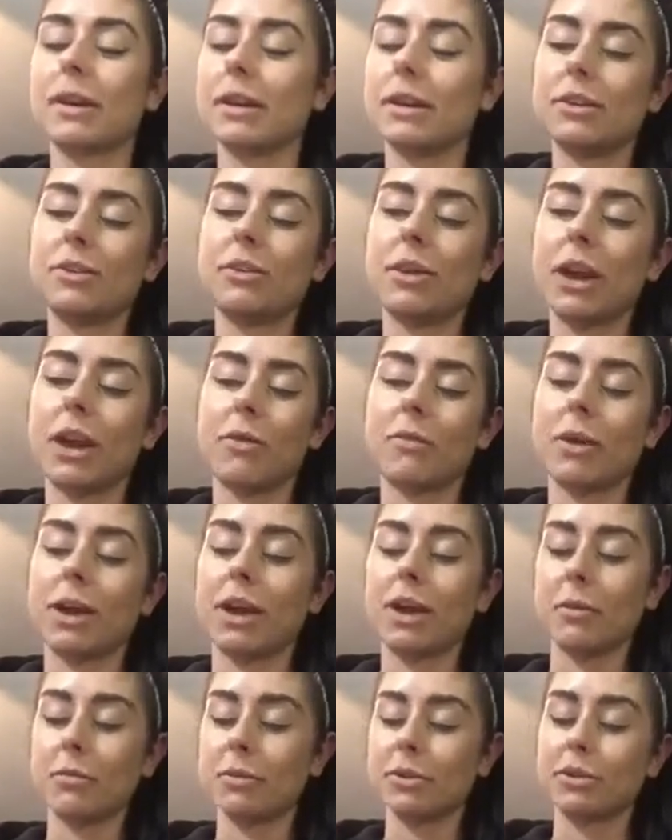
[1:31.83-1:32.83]
you can't
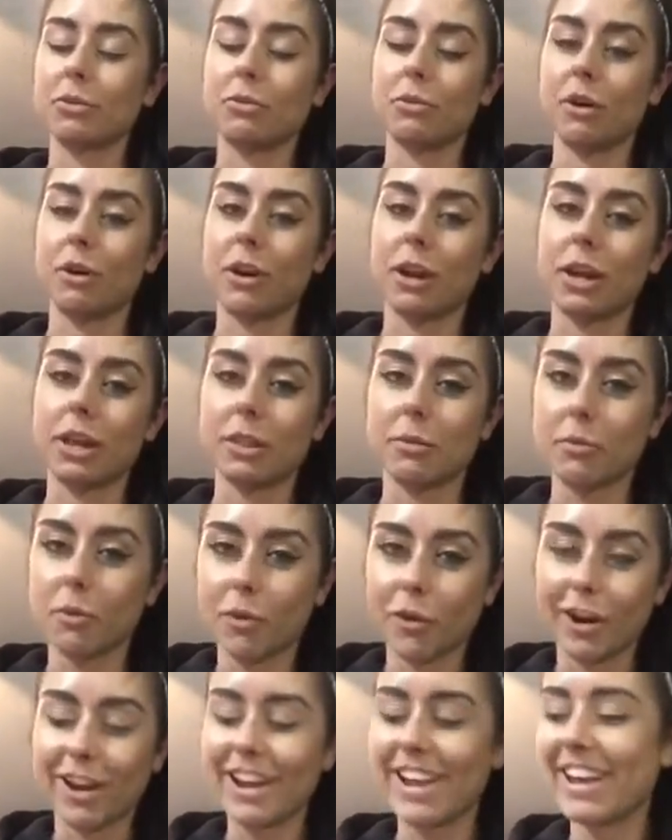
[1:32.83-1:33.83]
wake up at 2:30 in the
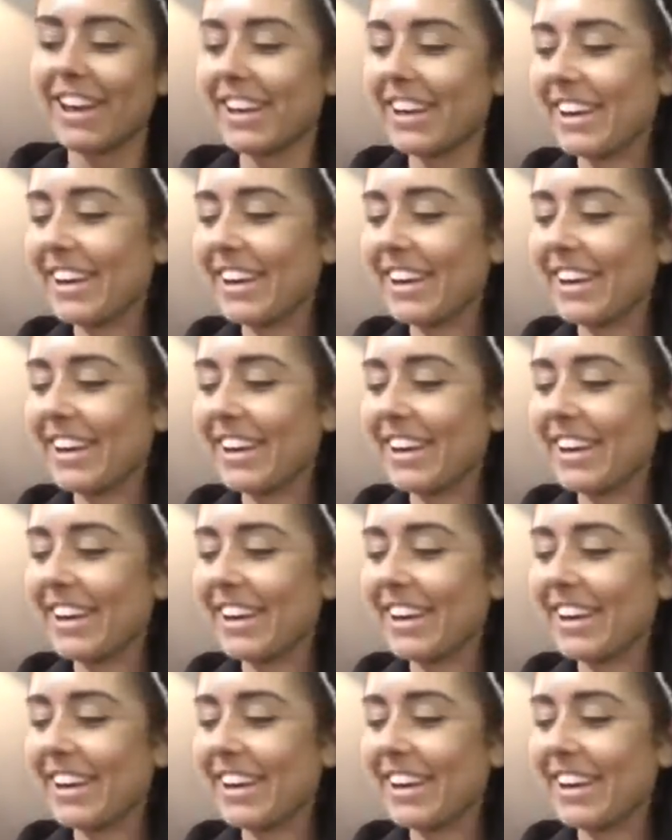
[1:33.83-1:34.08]
morning.